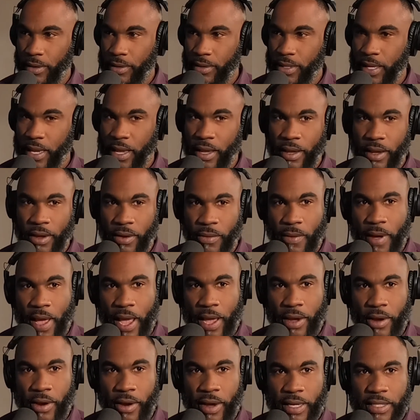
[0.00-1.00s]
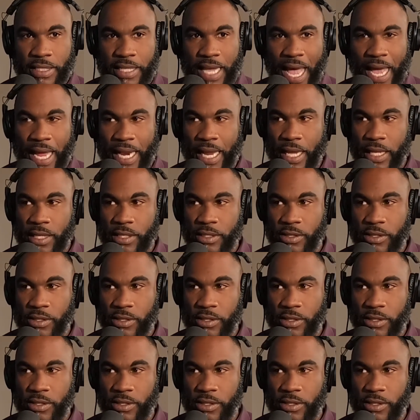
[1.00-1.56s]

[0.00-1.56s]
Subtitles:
And tell you why you're excited.